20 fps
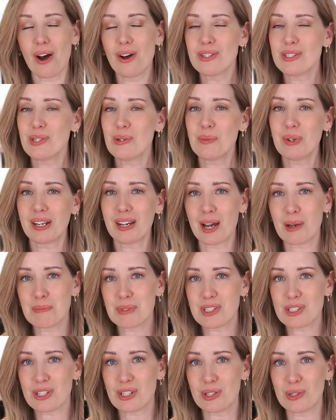Also, when it
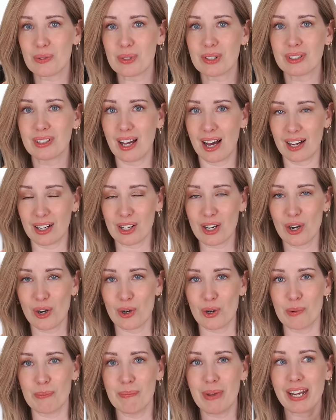comes to
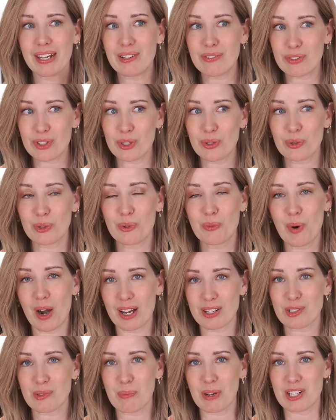Lancôme, many of you who
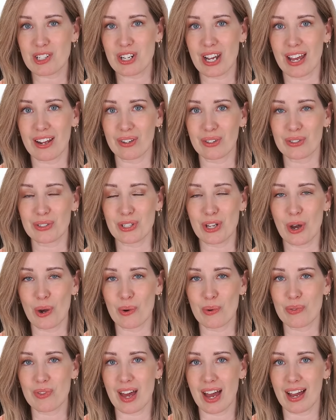watch my channel
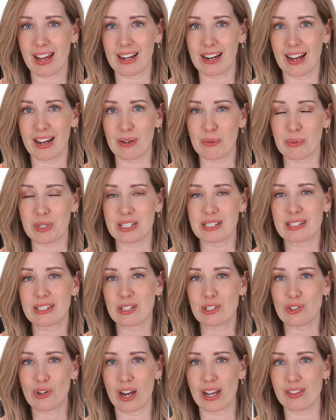know that I
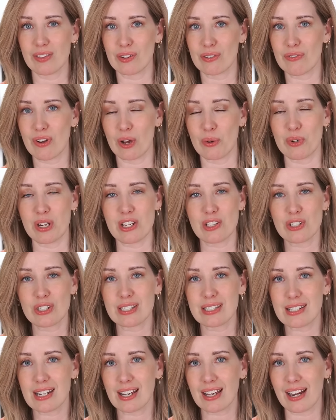recently tried their foundation
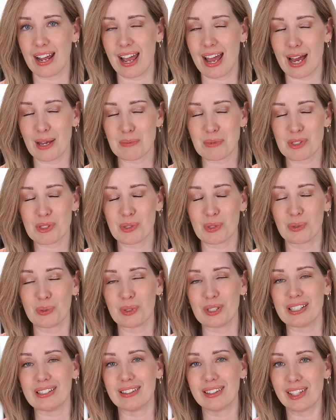stick and I
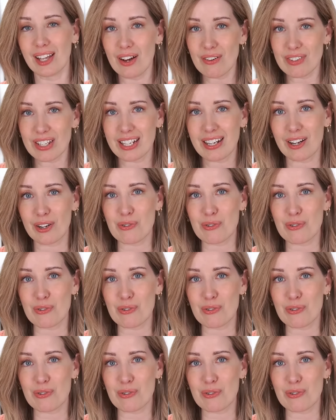absolutely love it.